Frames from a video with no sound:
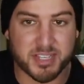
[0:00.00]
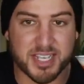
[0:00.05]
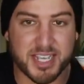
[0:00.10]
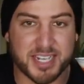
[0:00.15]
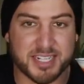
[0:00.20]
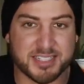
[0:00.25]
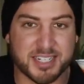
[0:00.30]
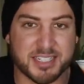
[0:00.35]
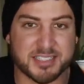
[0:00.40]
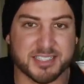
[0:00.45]

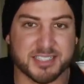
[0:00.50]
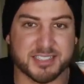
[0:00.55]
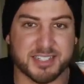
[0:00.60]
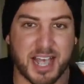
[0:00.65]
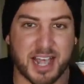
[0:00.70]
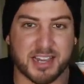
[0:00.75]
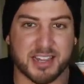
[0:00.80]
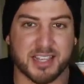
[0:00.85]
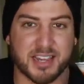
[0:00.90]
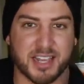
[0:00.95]
It tastes
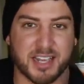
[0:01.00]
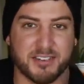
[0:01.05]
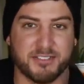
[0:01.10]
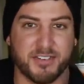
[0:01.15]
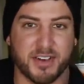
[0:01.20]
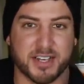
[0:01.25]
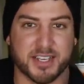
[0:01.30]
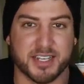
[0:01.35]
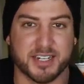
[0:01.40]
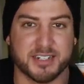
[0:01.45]
exactly like a
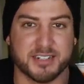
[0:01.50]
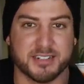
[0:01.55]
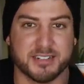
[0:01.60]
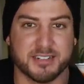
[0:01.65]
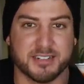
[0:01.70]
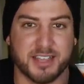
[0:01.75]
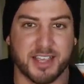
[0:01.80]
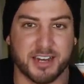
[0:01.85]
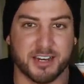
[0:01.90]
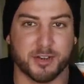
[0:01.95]
fucking
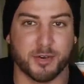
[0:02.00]
candy